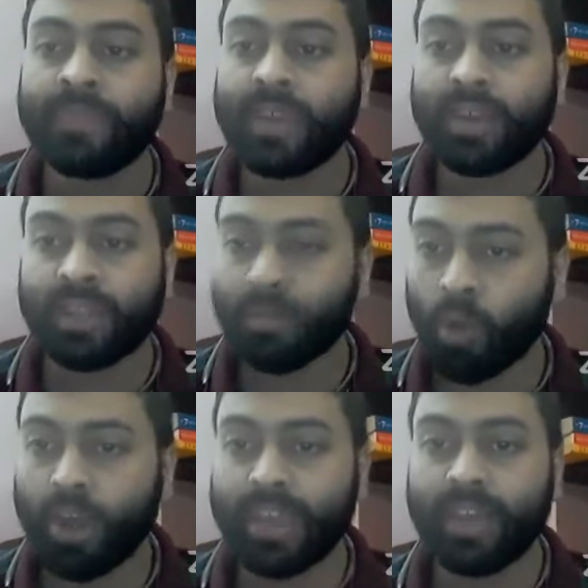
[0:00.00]
in the
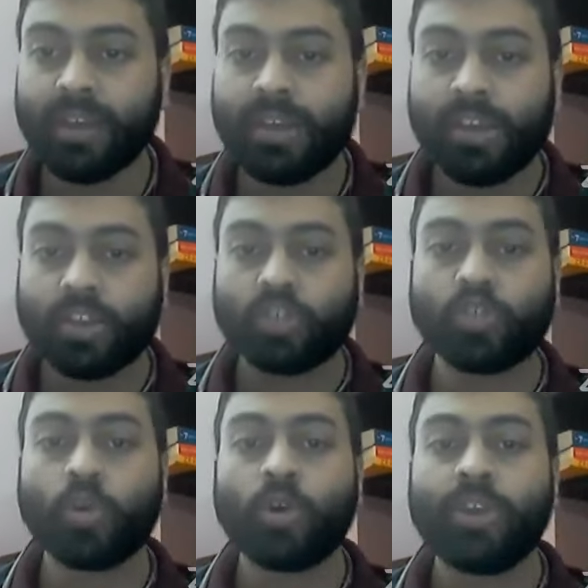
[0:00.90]
morning.
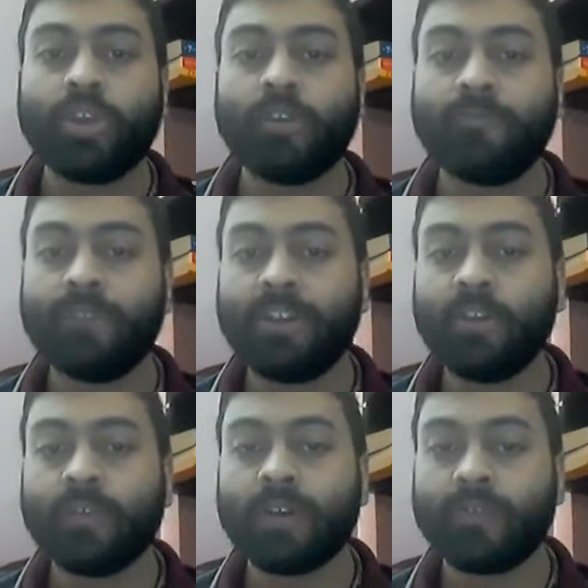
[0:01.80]
So your
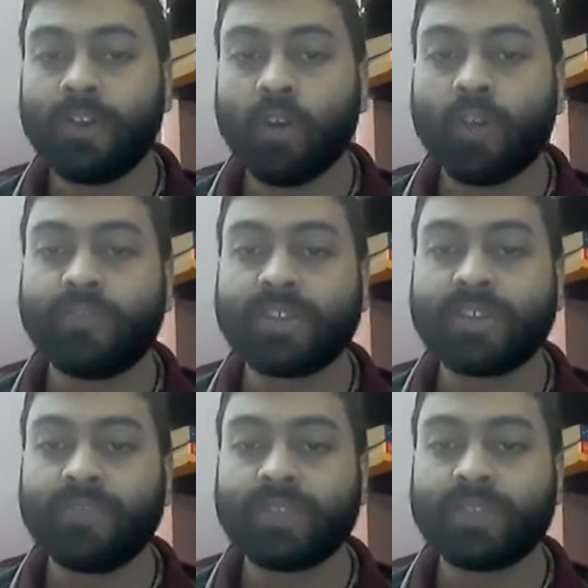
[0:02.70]
video
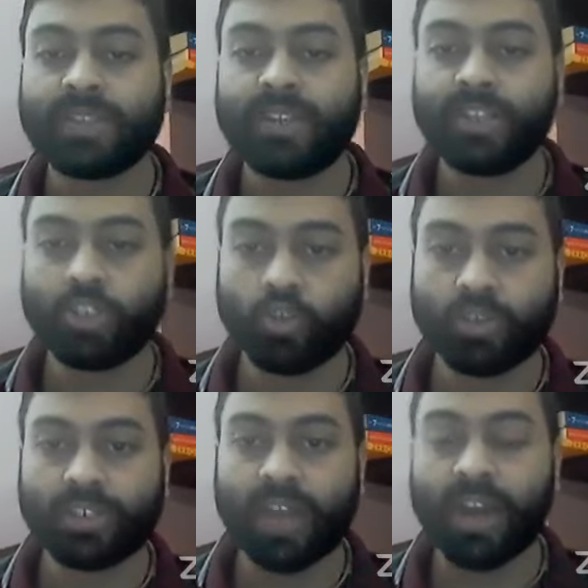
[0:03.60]
conferencing facilities should
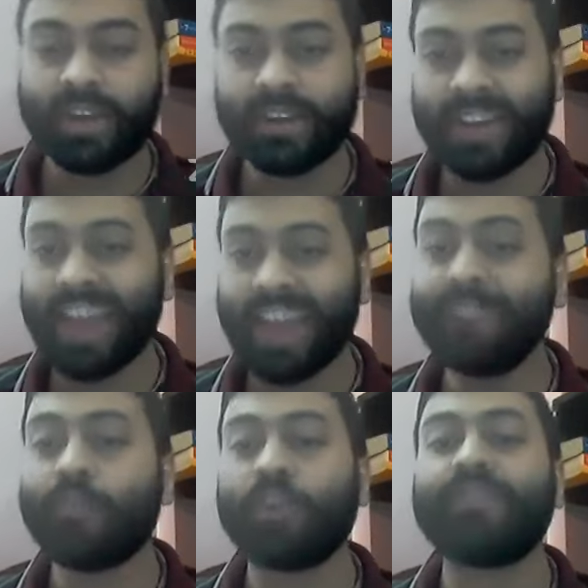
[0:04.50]
start at
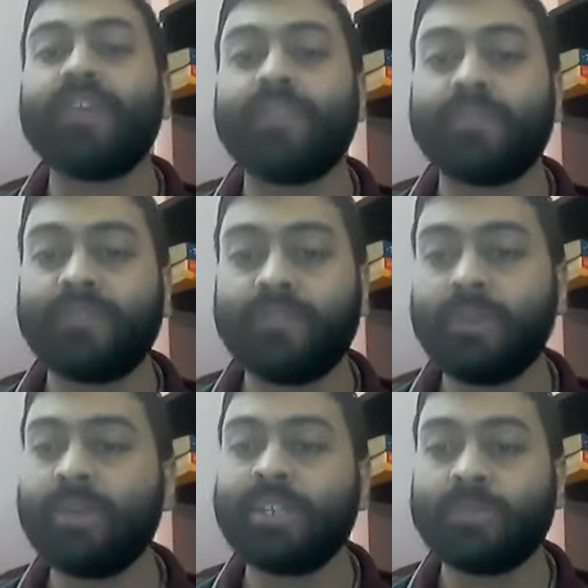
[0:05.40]
9:45 a.m.,
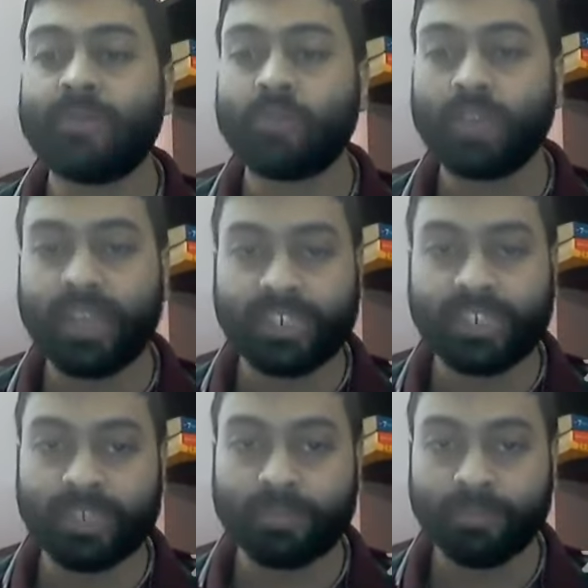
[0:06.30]
15 minutes before the
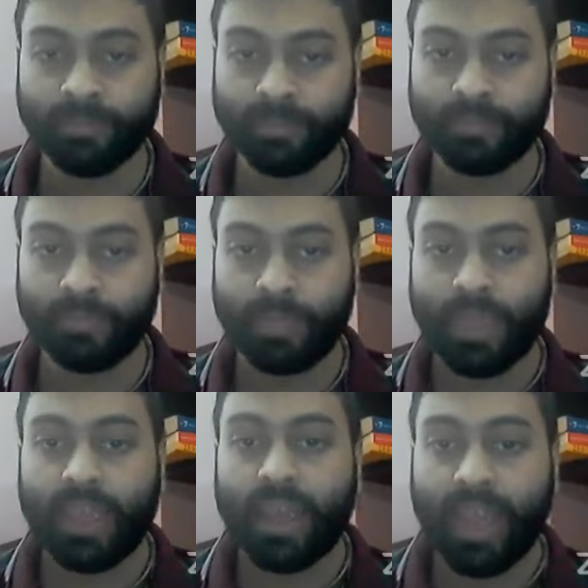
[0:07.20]
AGM.
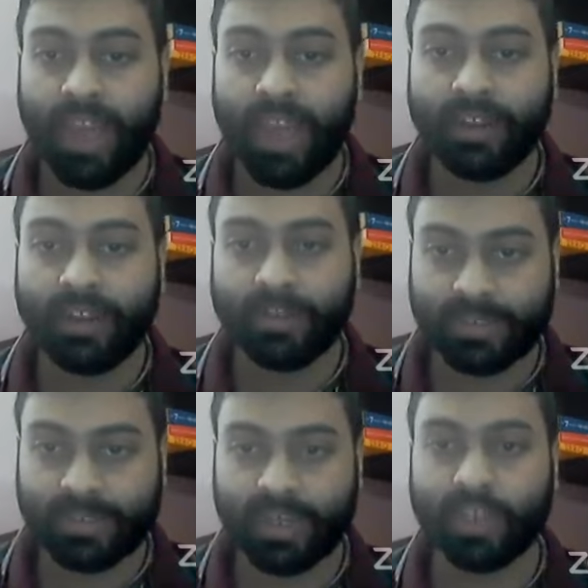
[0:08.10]
And
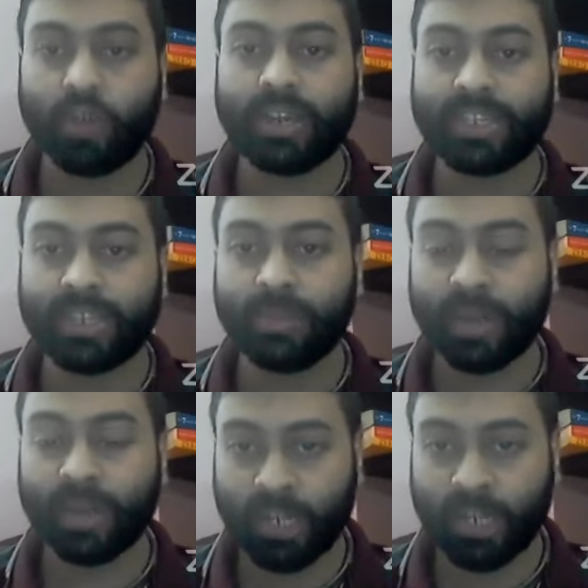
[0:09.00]
say your
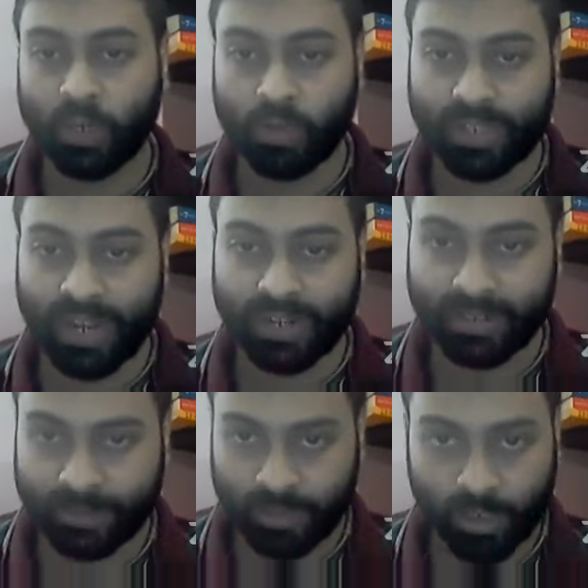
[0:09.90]
AGM concludes at
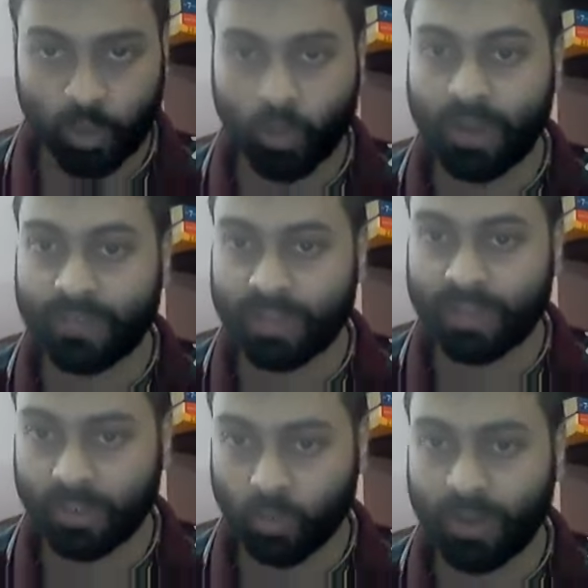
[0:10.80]

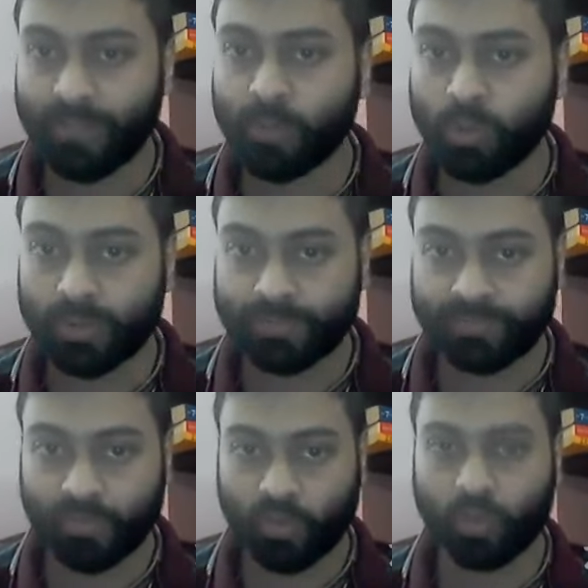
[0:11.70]
12 noon.
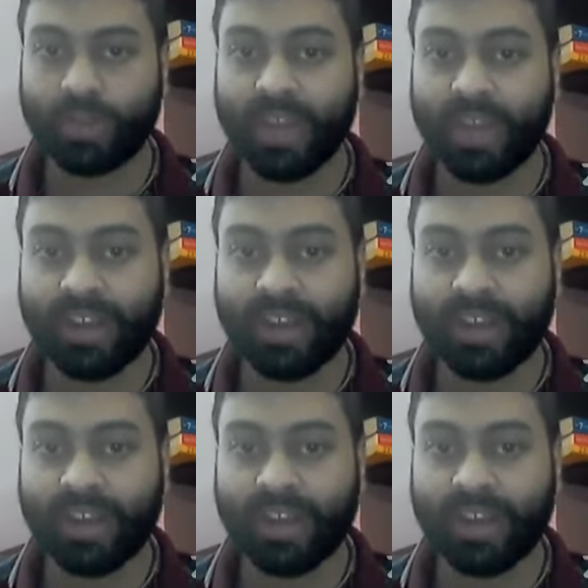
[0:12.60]
So in that